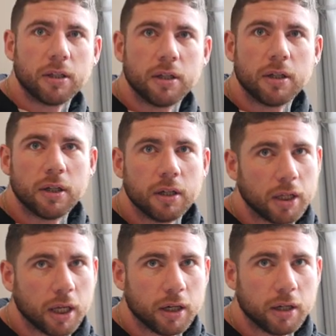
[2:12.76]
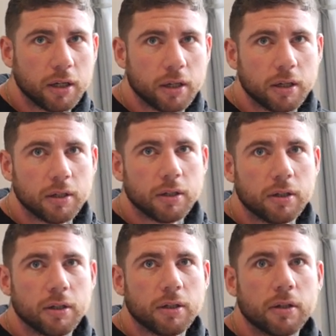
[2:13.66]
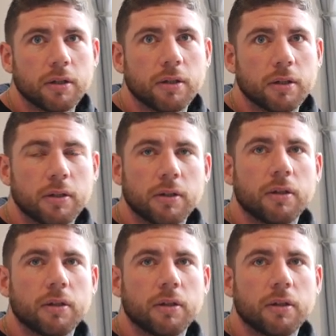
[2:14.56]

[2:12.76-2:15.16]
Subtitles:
Yeah. Yeah. What does that mean? Scare you?